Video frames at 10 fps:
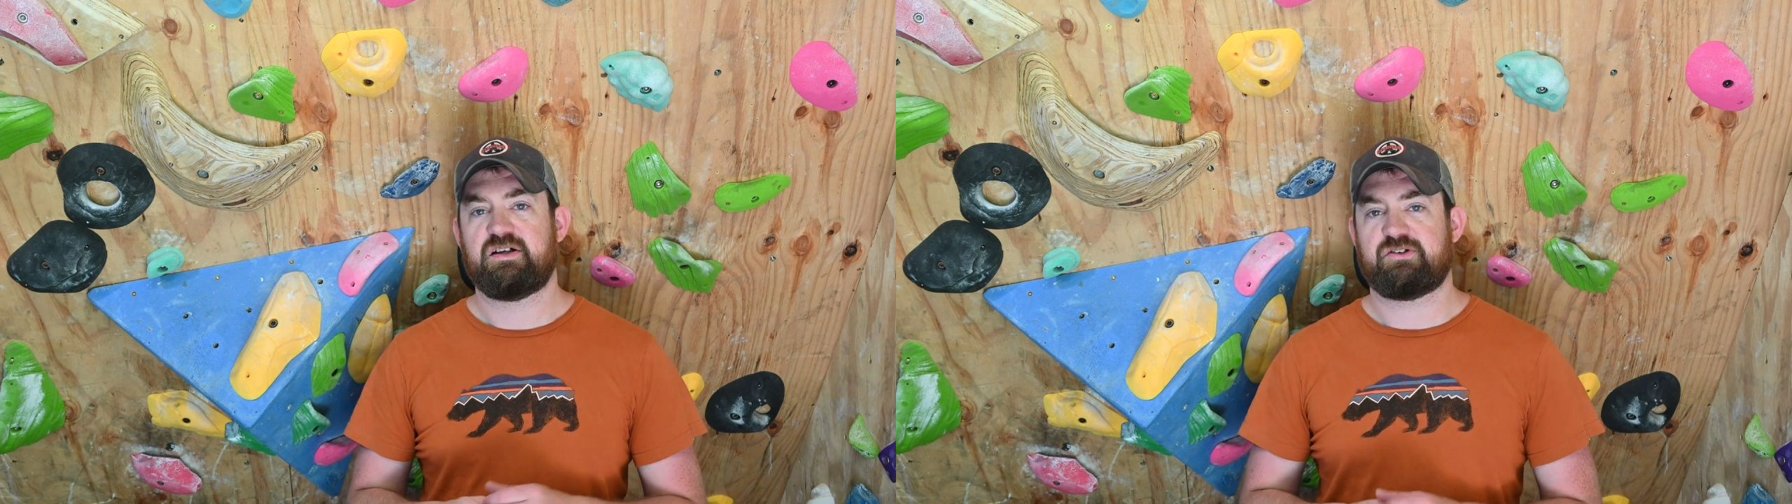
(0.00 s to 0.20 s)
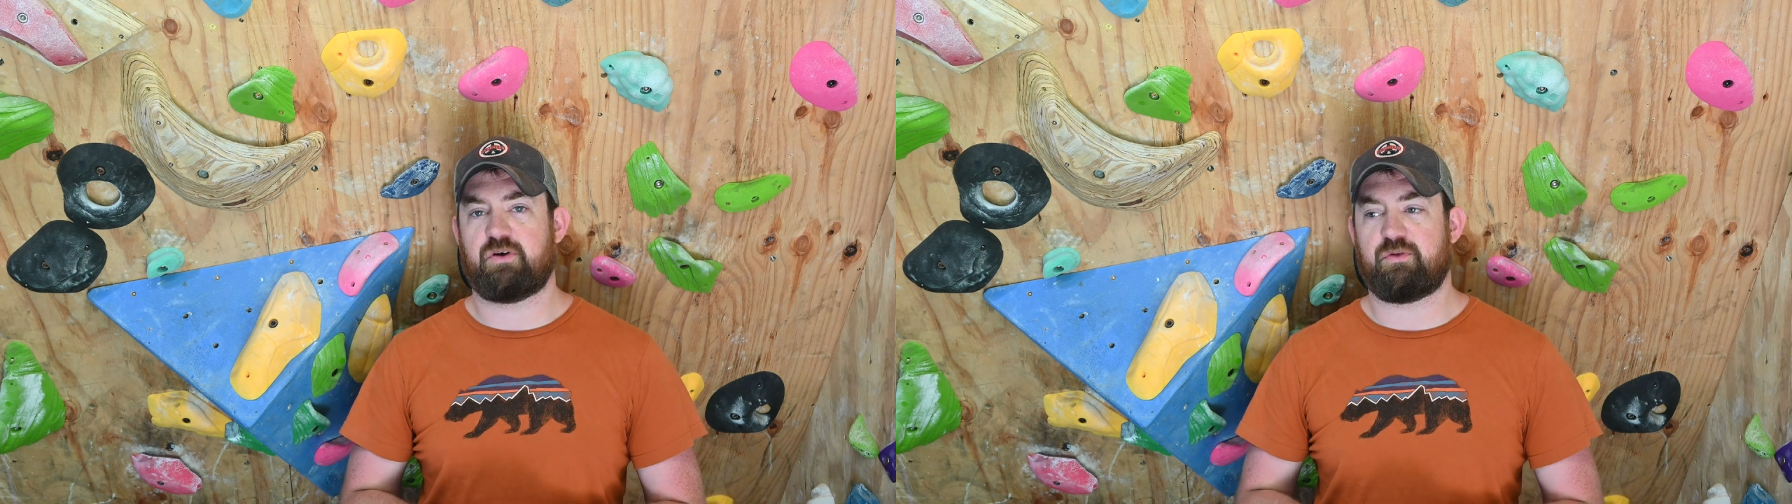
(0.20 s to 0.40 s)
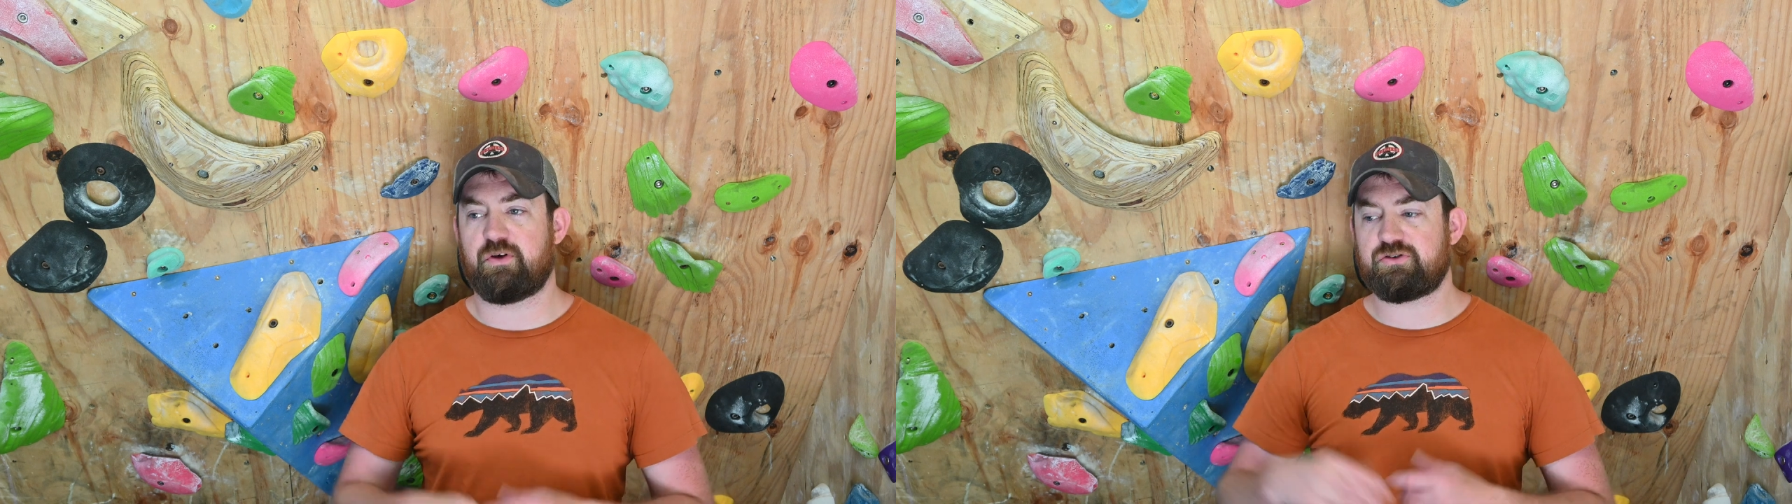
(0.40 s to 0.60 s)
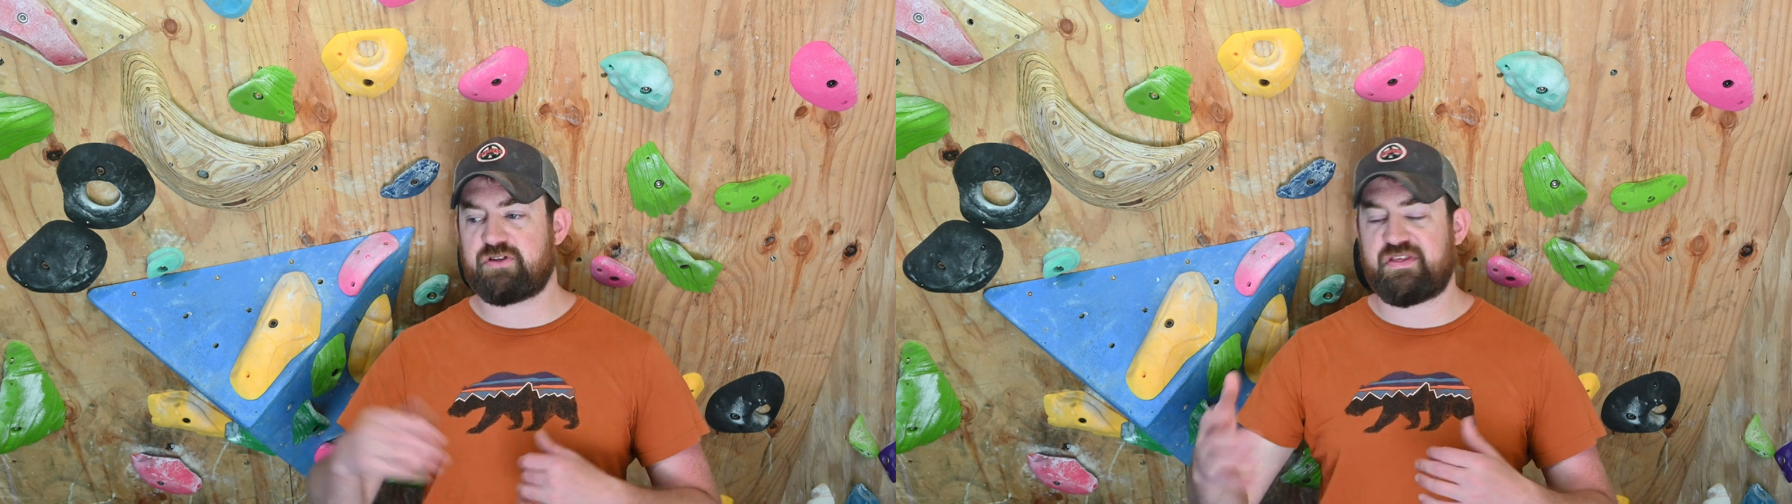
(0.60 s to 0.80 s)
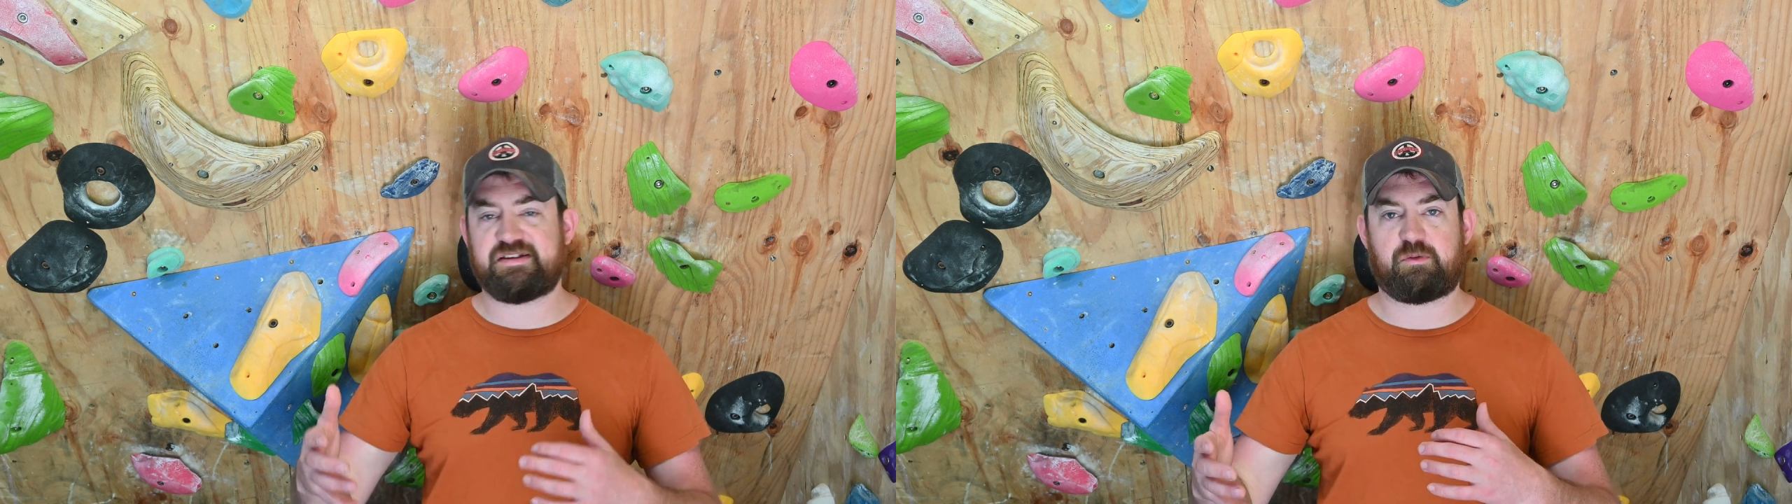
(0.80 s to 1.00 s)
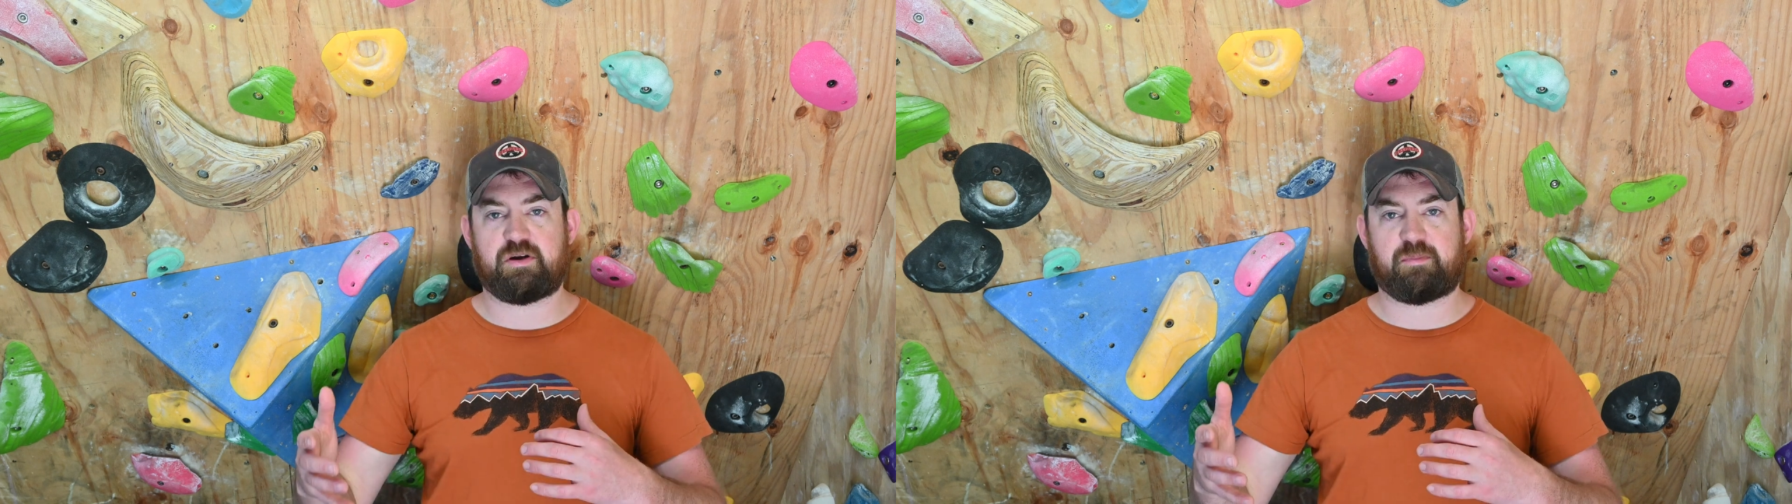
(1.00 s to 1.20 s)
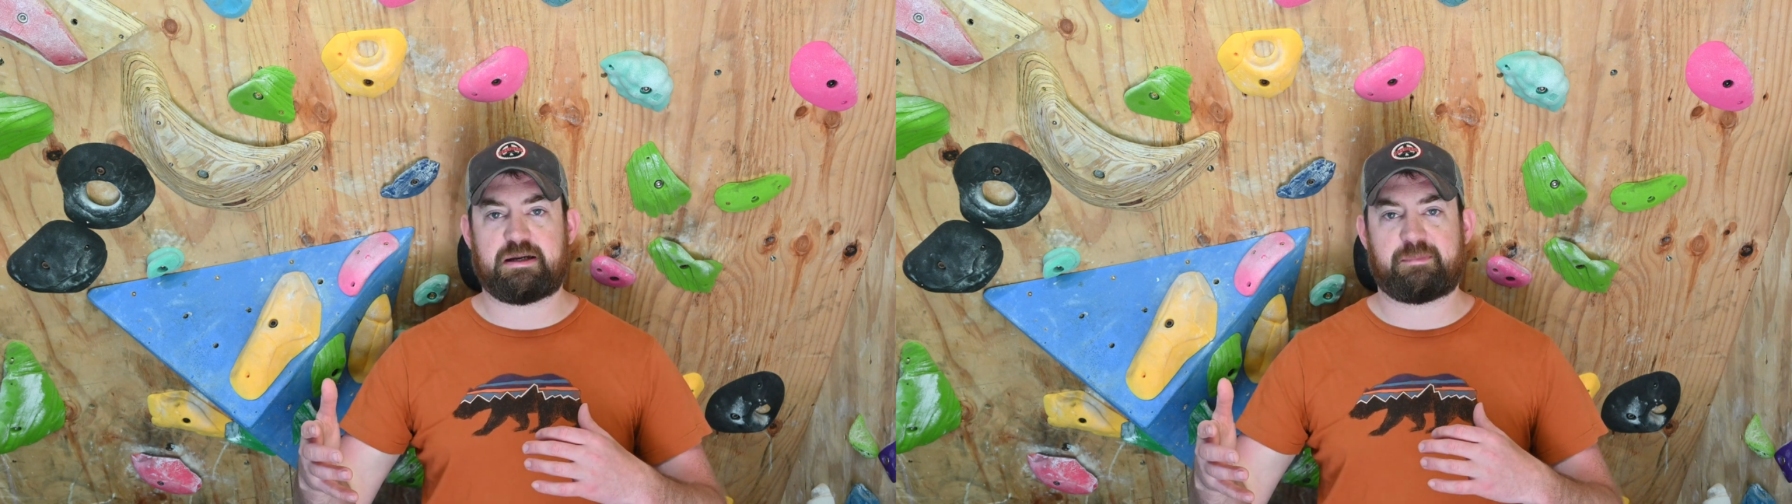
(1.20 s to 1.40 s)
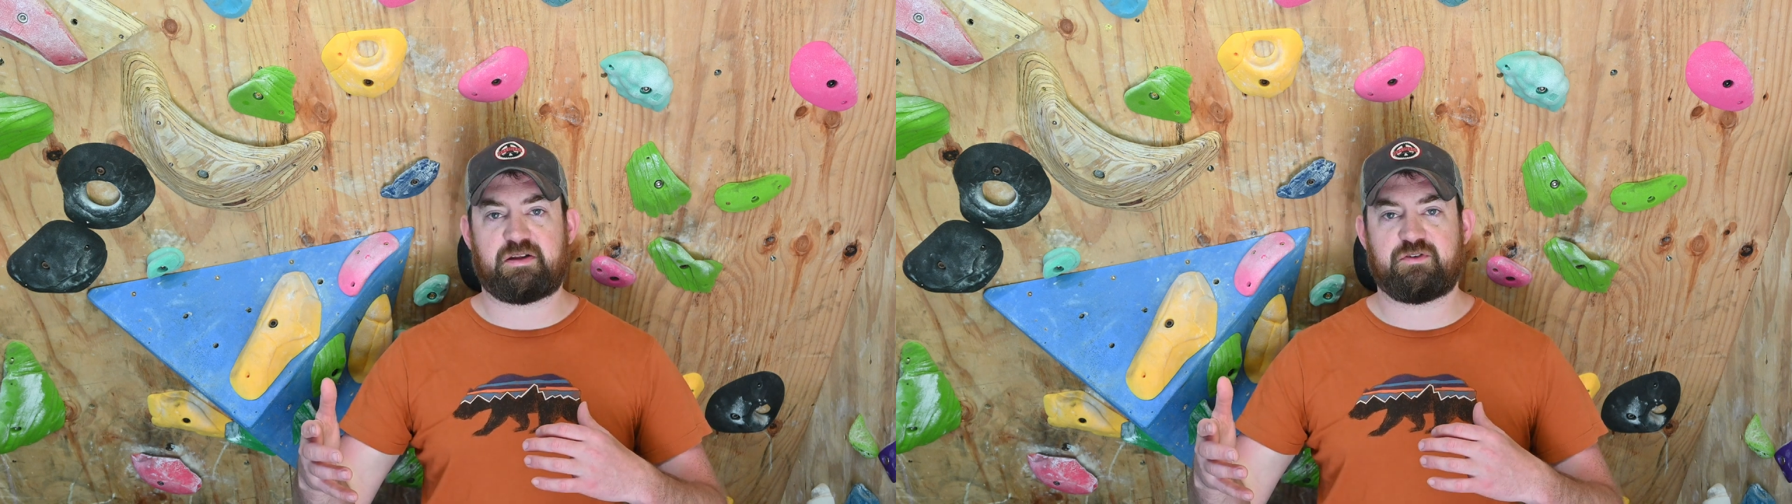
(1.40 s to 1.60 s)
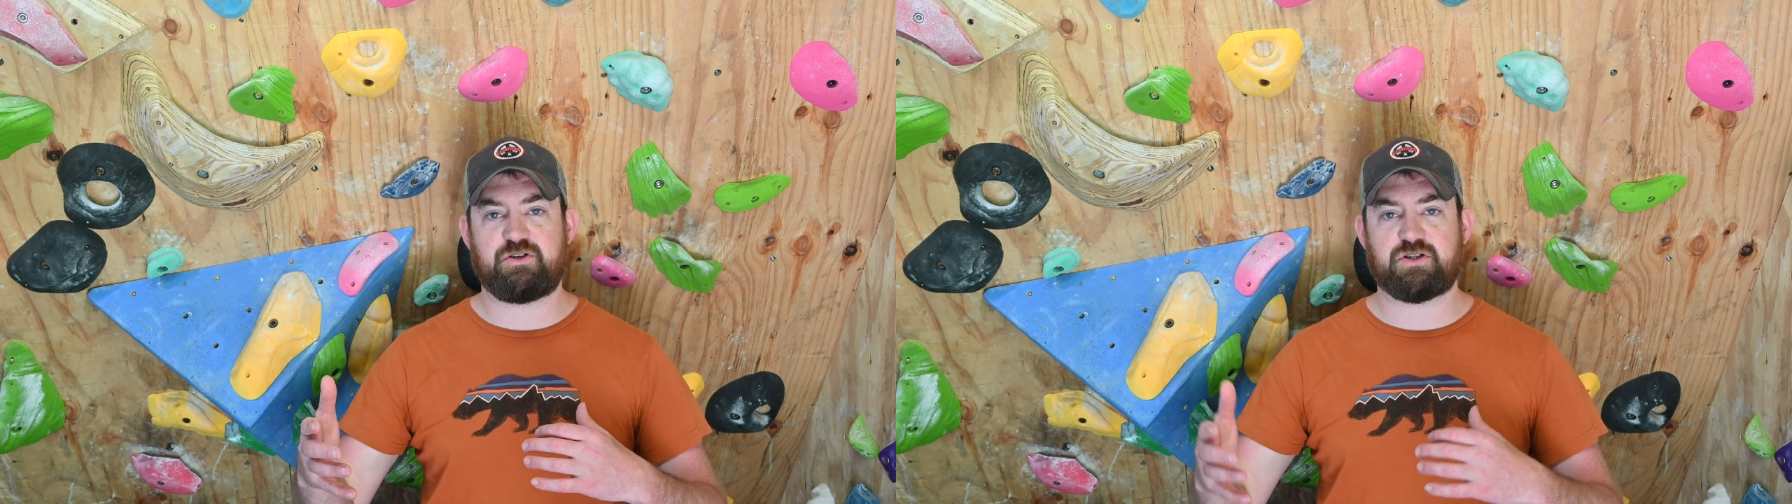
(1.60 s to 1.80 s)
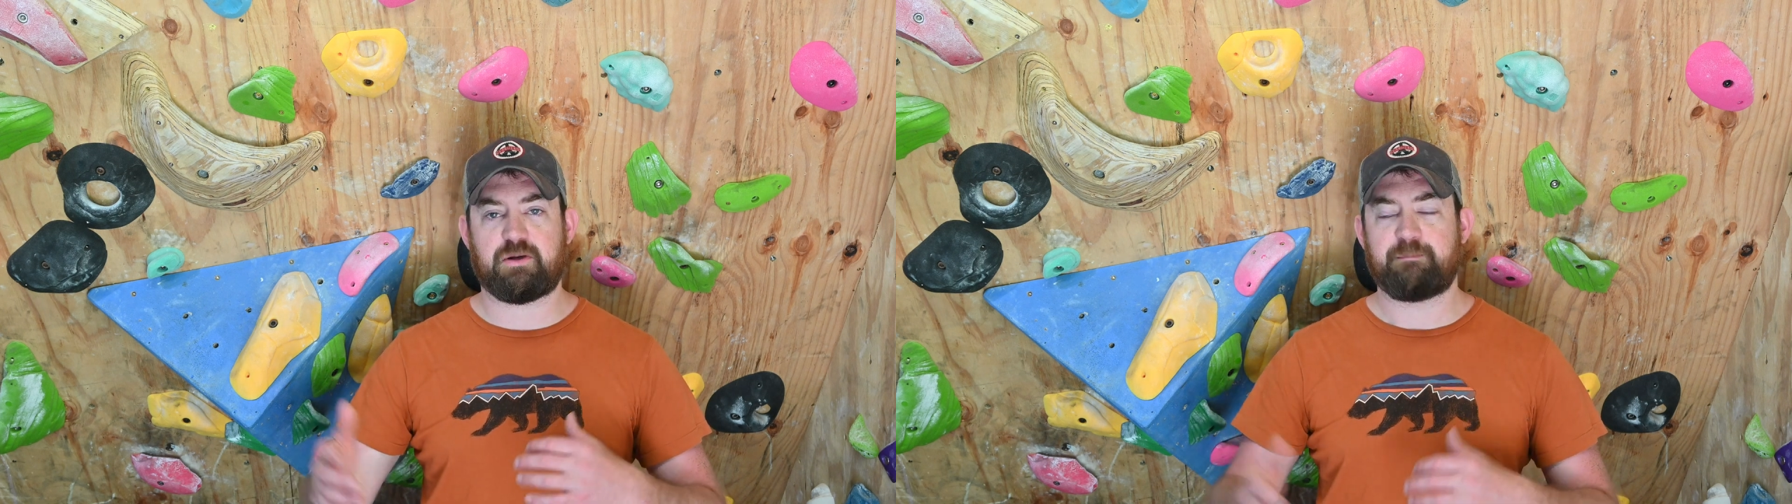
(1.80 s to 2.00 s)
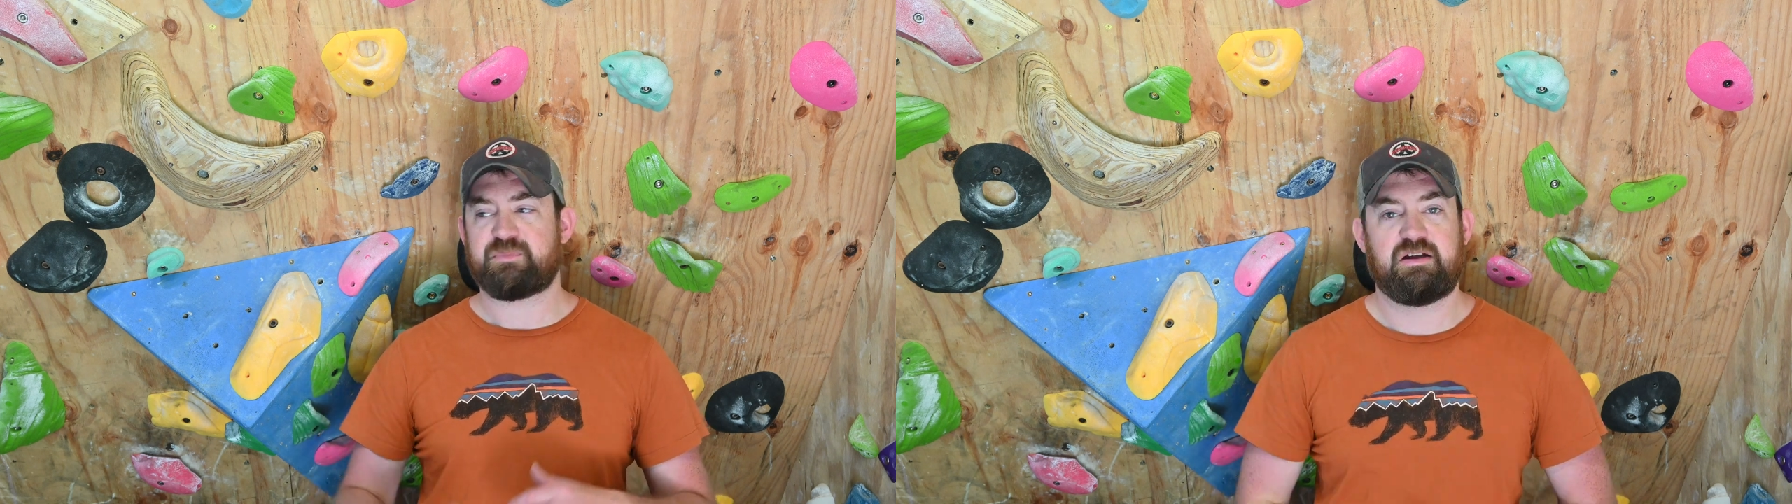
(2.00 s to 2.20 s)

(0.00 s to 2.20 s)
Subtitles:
So those are the things I want to bring up in the future.